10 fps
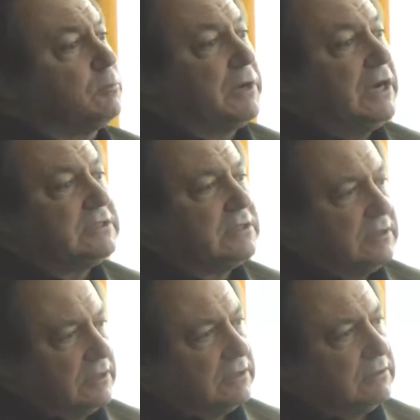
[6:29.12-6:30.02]

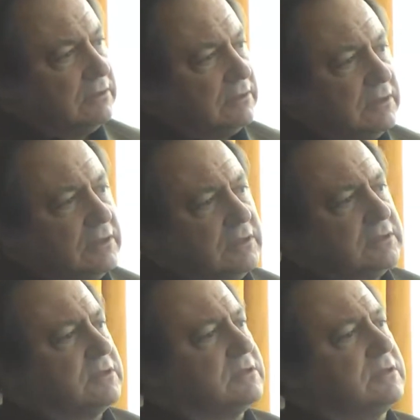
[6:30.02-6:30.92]
surprising thing.
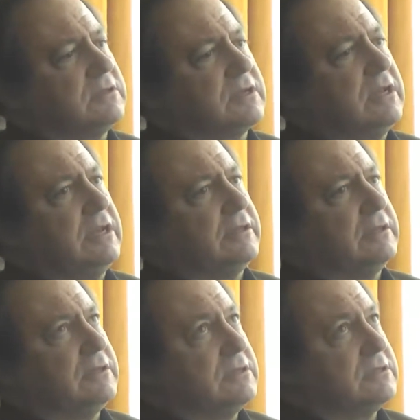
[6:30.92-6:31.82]
It's clear
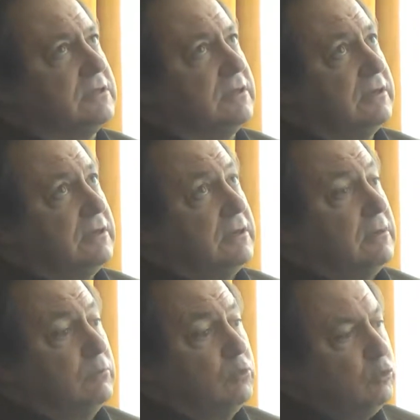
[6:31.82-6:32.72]
that this
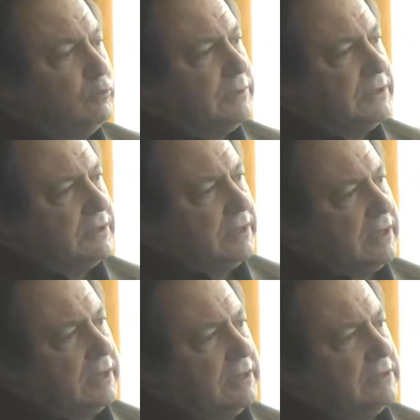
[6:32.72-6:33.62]
movement
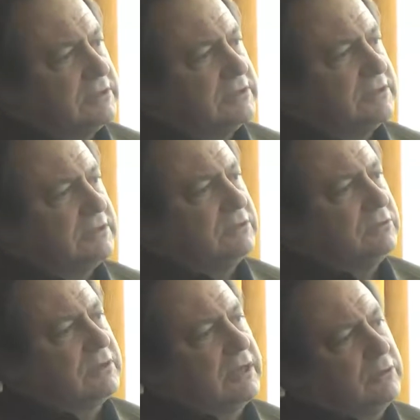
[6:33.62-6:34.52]
there
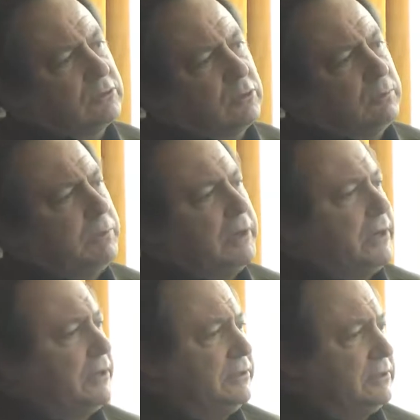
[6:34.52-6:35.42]
you cannot
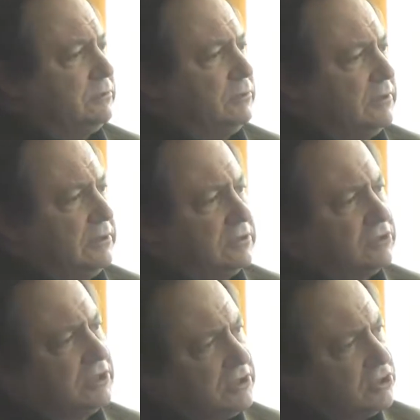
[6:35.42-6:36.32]
compare it with the
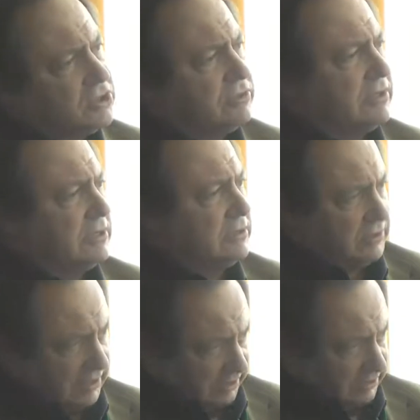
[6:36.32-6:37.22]
traditional
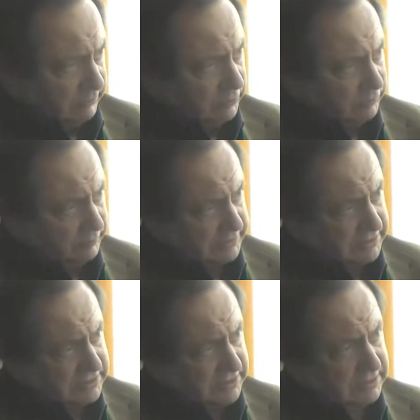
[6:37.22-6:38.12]
green
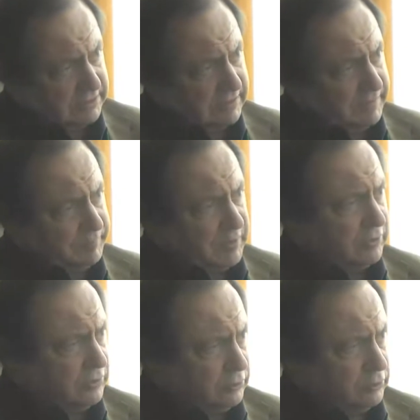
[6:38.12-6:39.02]
movements in
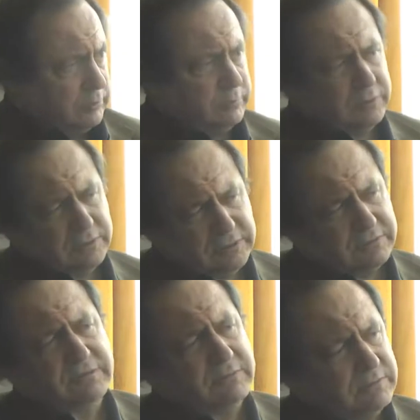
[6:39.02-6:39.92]
Europe
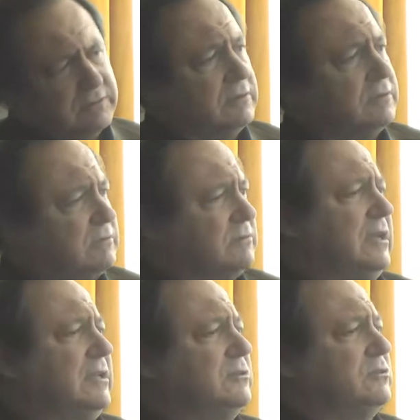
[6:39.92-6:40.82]
with
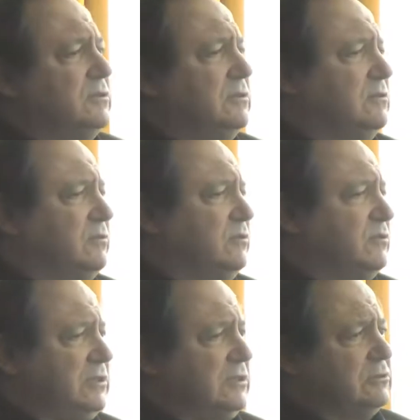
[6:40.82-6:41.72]
10,
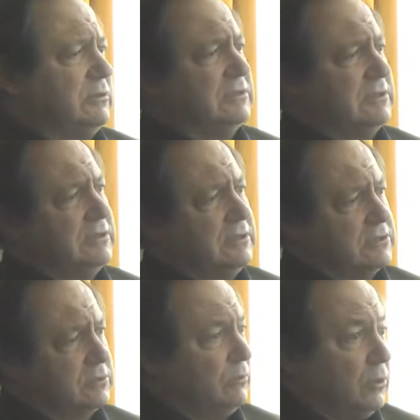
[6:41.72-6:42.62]
15, 20
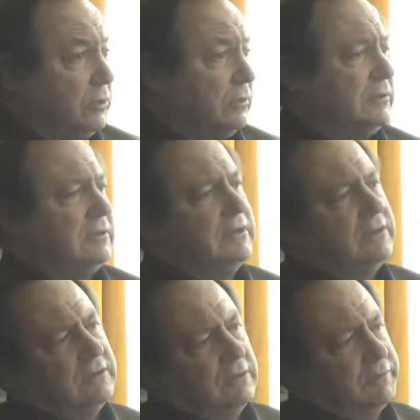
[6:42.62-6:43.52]
years or more
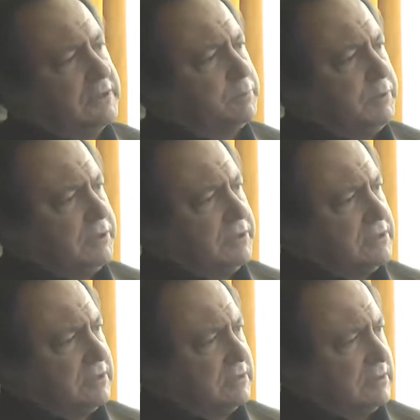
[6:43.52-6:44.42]
of
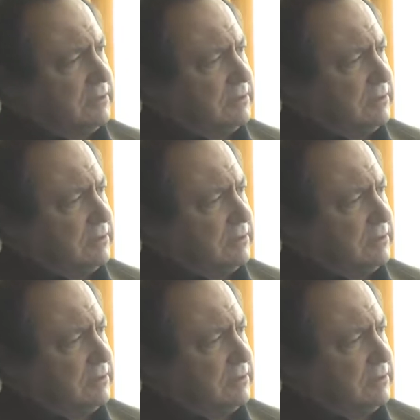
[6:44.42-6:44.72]
experience and